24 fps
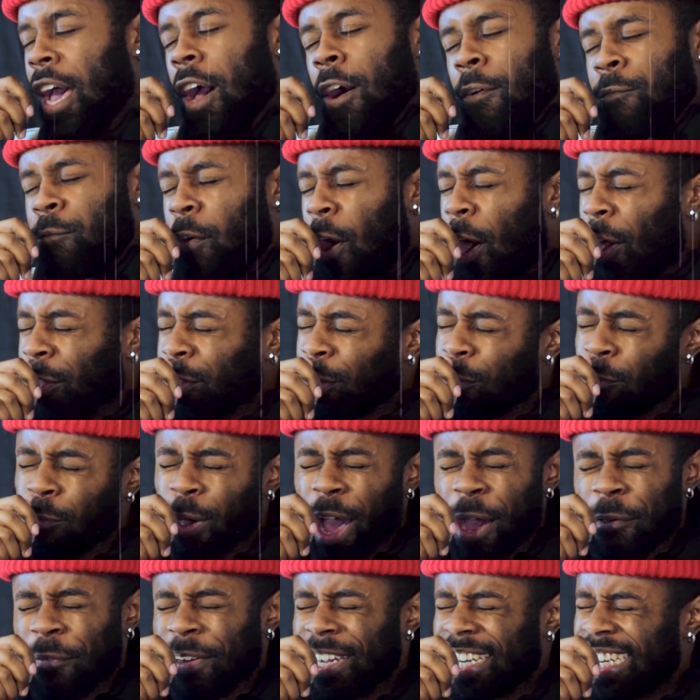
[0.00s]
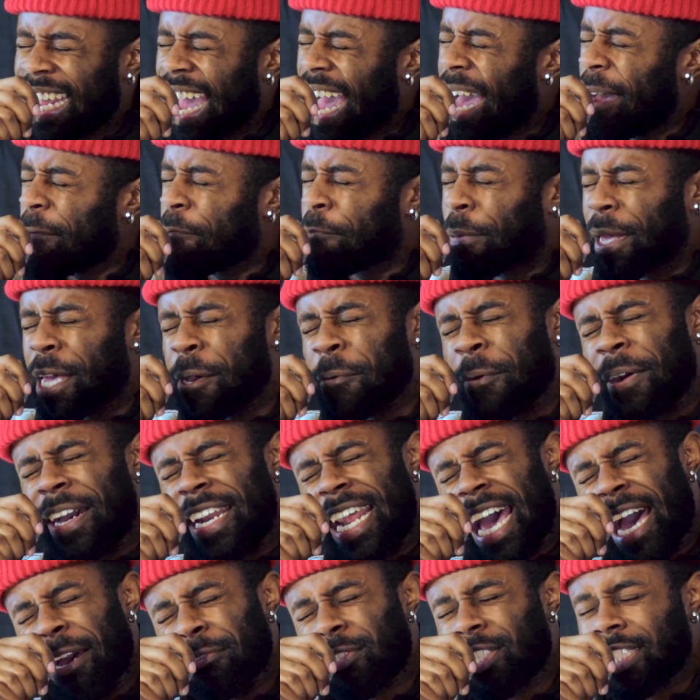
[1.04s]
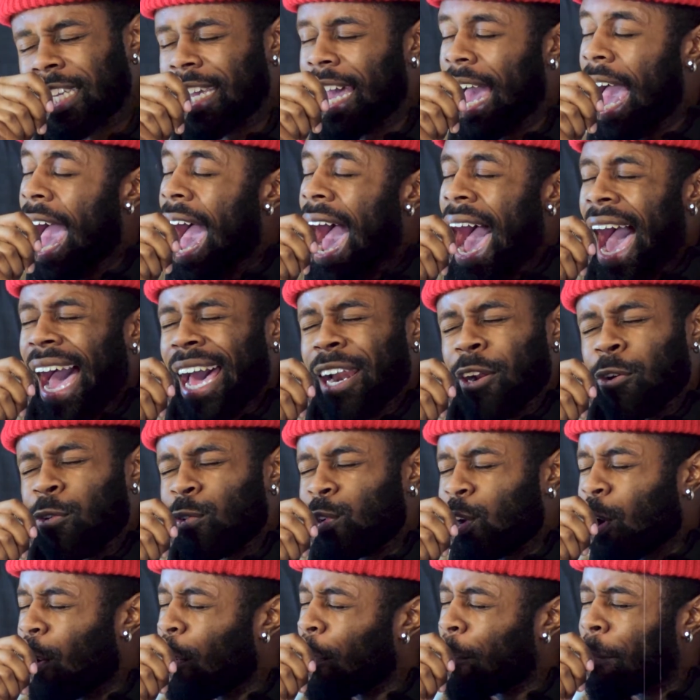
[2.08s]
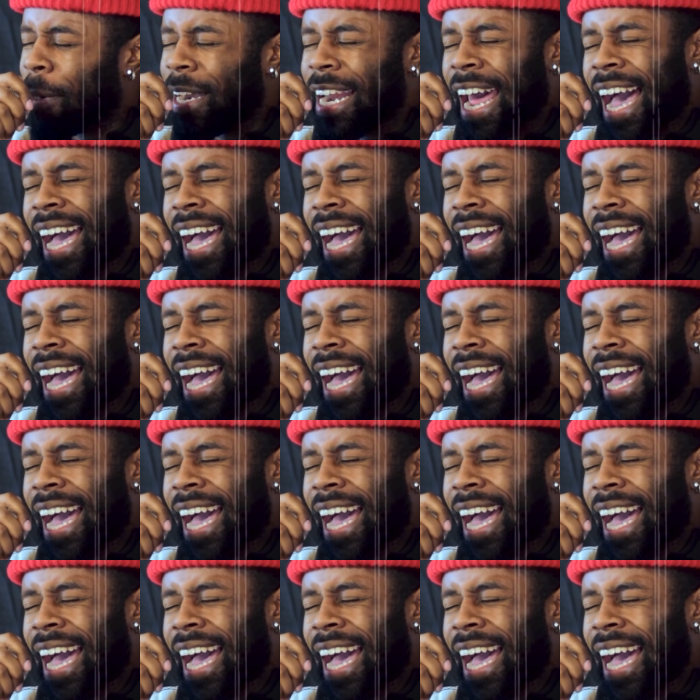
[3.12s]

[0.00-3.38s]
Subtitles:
Father, where would I be without you? I don't know, but I